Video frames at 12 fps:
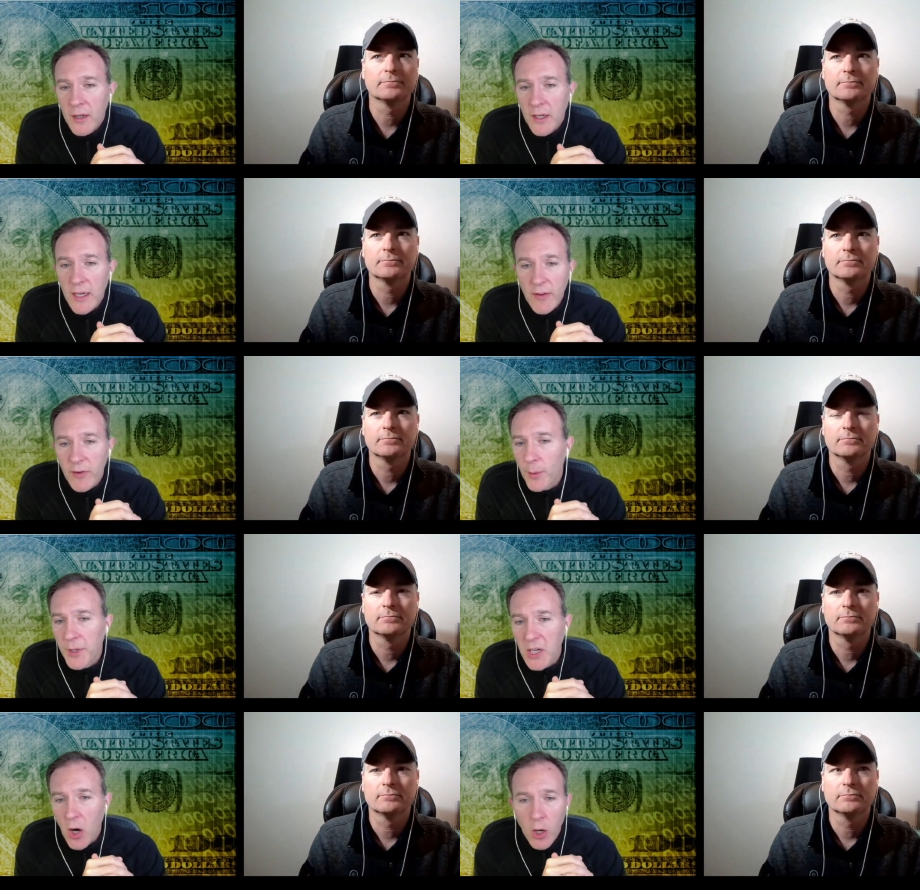
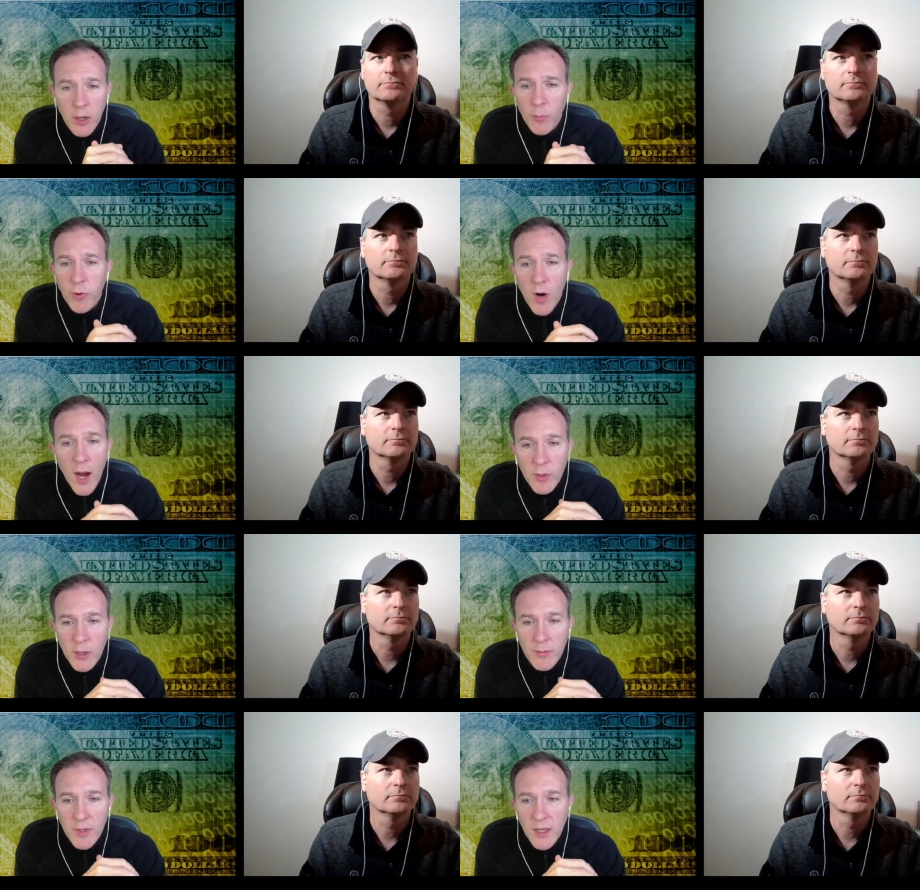Speaker 1: inevitably aren't a
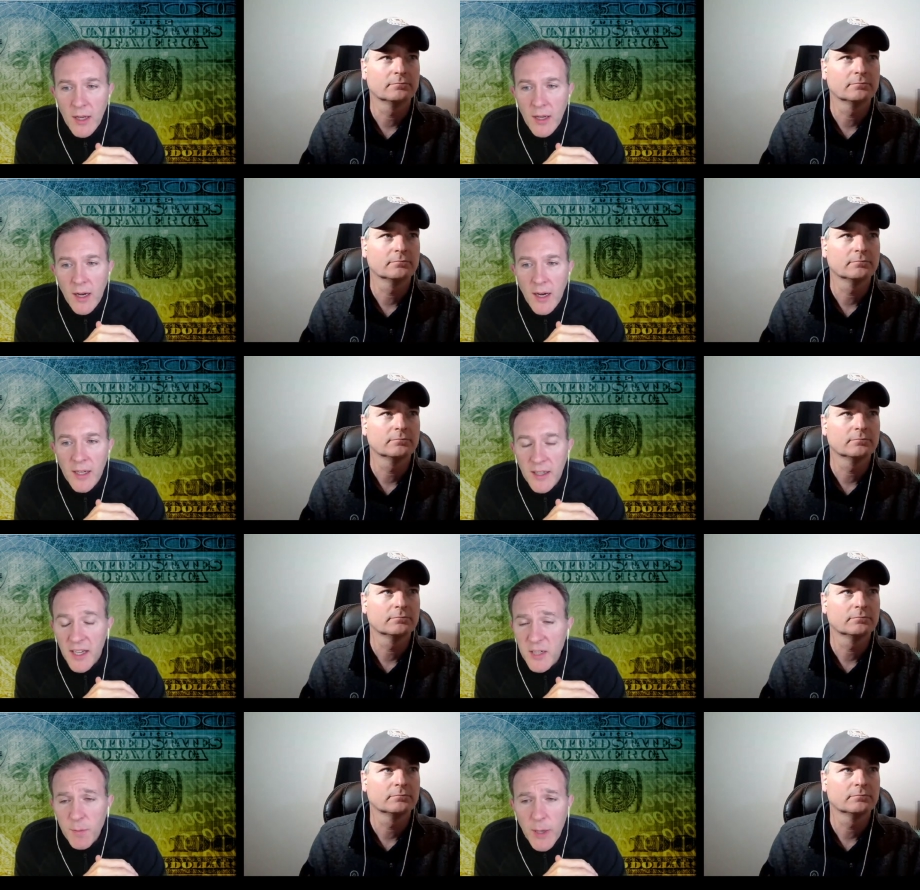problem
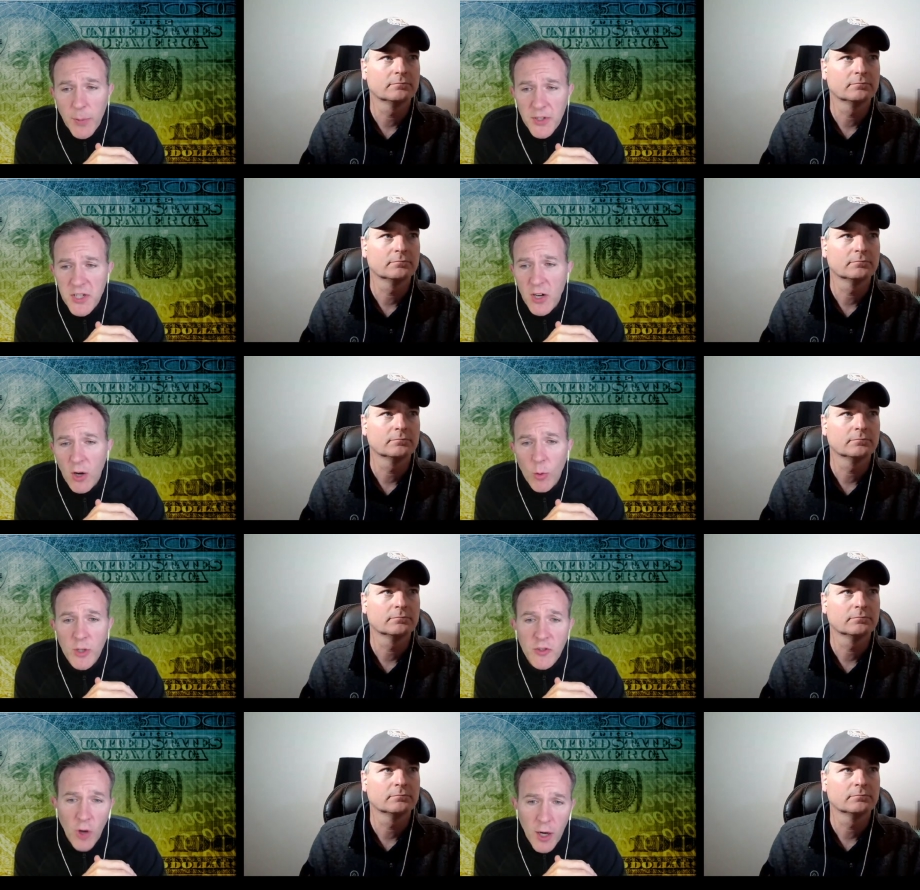unless people start
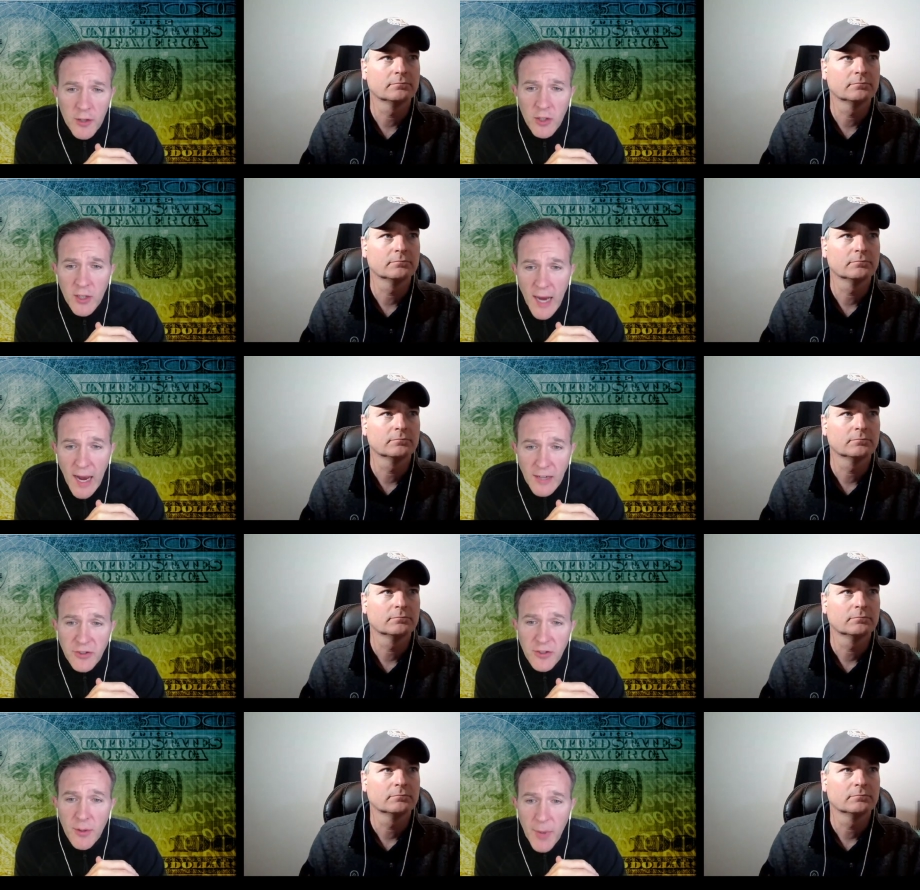withdrawing their
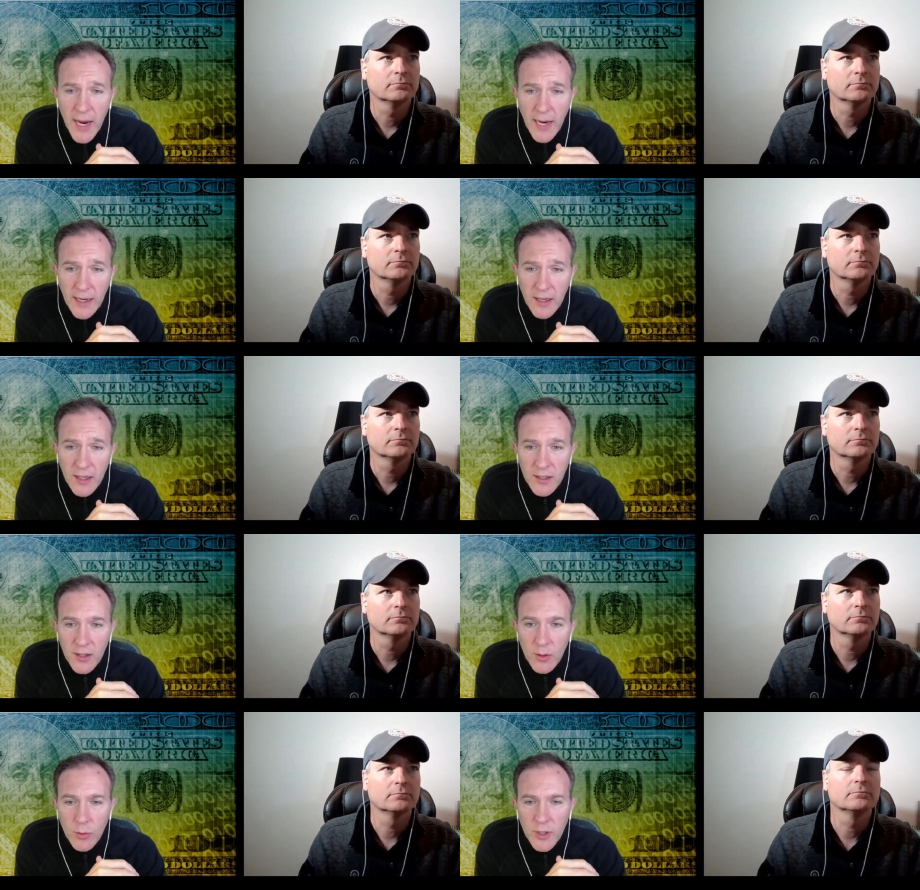cash from the bank,
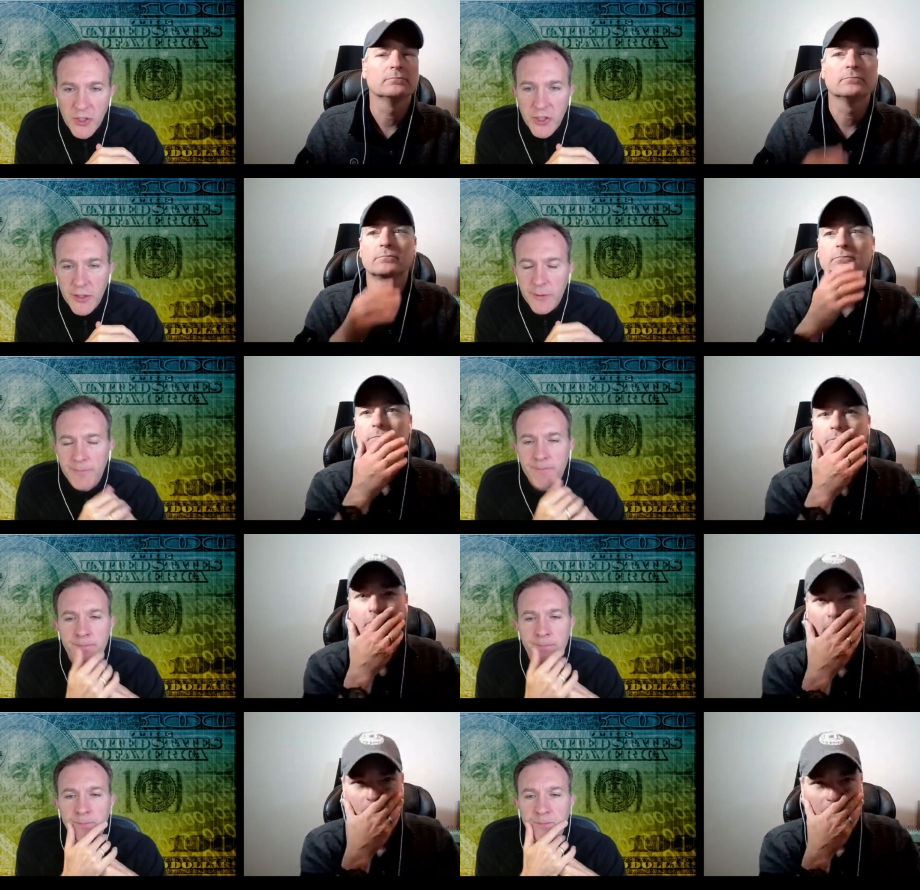which
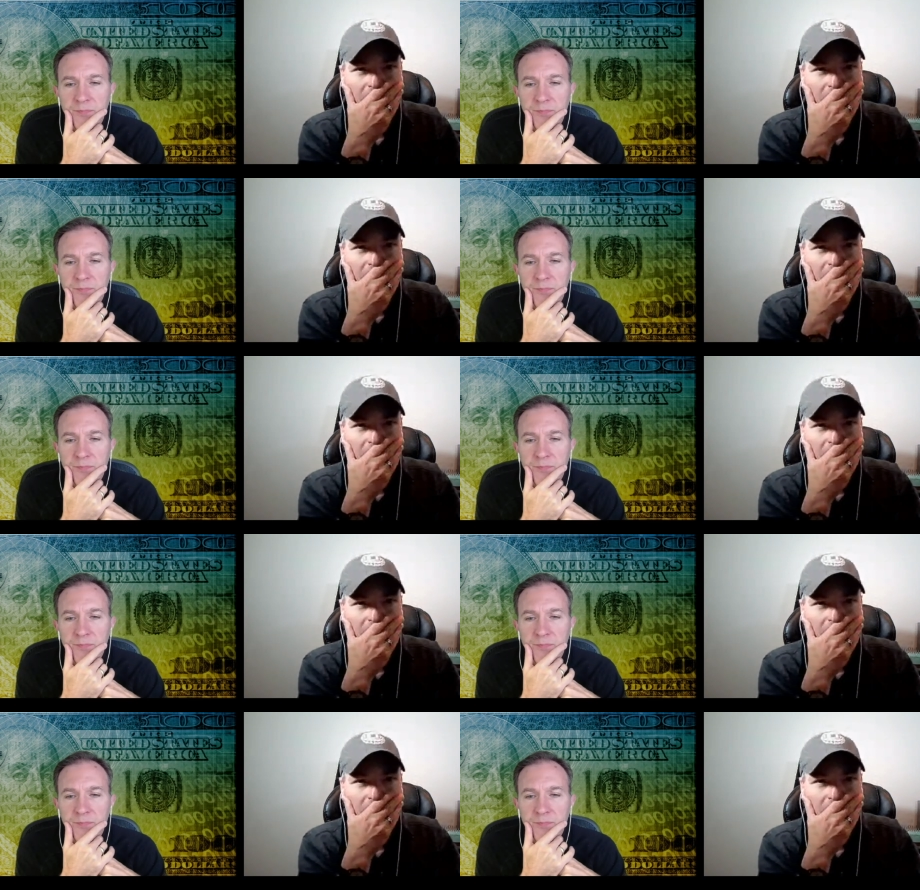hmm